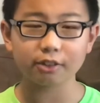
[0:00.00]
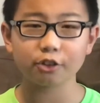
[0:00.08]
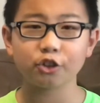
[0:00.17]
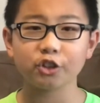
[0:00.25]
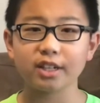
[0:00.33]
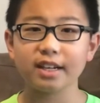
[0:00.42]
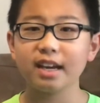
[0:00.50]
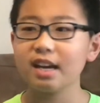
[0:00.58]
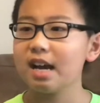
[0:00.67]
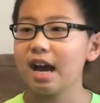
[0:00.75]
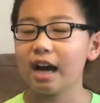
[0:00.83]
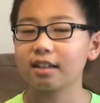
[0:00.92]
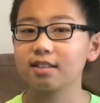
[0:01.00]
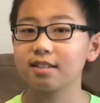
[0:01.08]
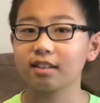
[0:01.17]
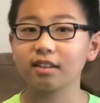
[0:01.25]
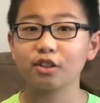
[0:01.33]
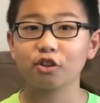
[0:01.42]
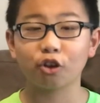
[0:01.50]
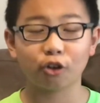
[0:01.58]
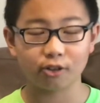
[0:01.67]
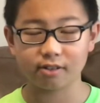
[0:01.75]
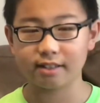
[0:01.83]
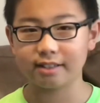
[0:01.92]
she accidentally turns
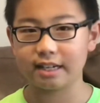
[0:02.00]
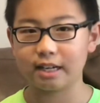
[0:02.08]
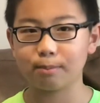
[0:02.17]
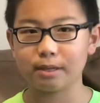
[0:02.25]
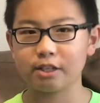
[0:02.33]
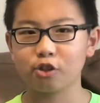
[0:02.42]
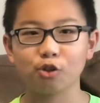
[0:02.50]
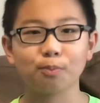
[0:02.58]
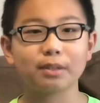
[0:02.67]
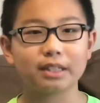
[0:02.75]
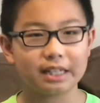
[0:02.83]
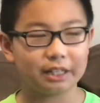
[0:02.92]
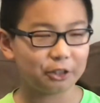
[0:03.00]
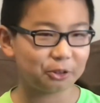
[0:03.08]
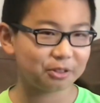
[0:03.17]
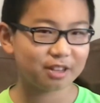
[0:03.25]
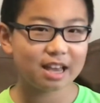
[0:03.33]
the dam into pianos.